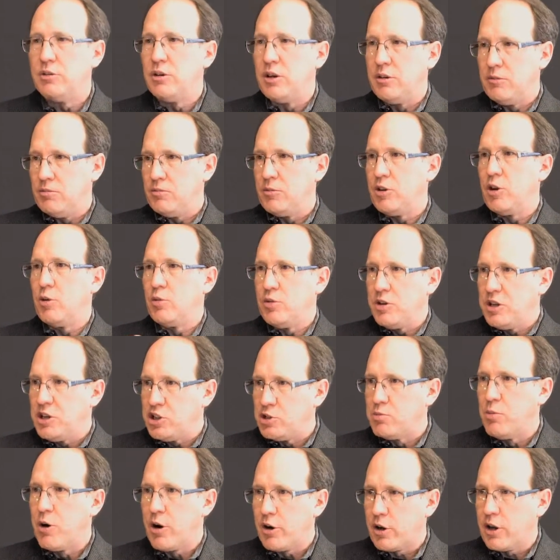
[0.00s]
and niche
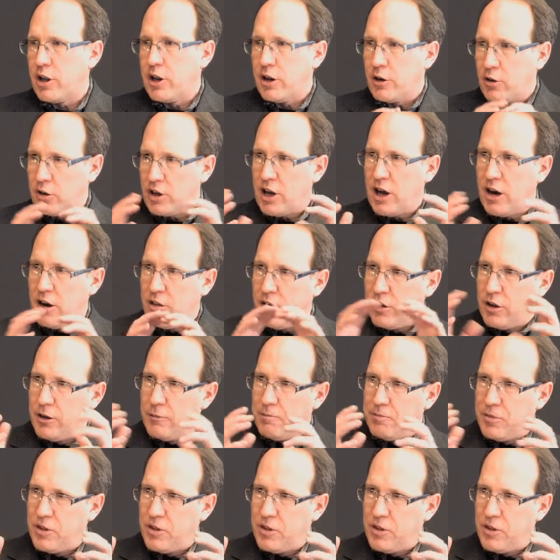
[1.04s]
marketing are kind of